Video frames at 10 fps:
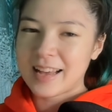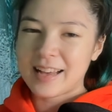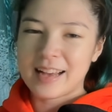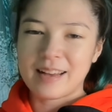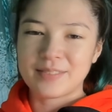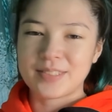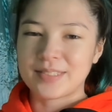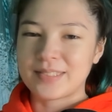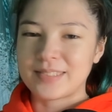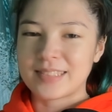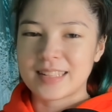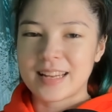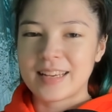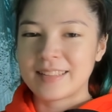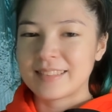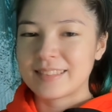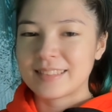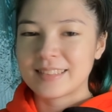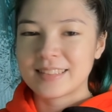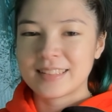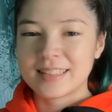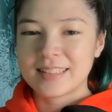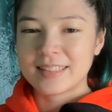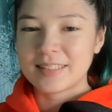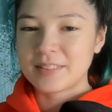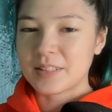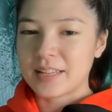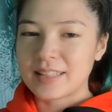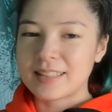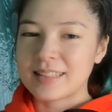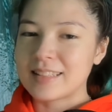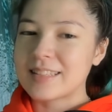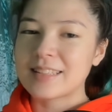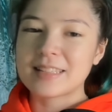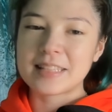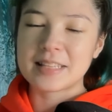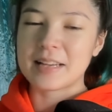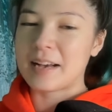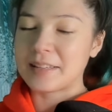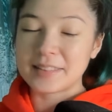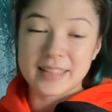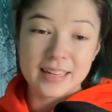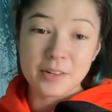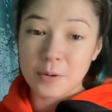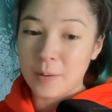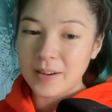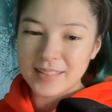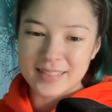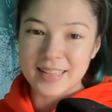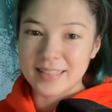absolute slay. Like this is their quads. Like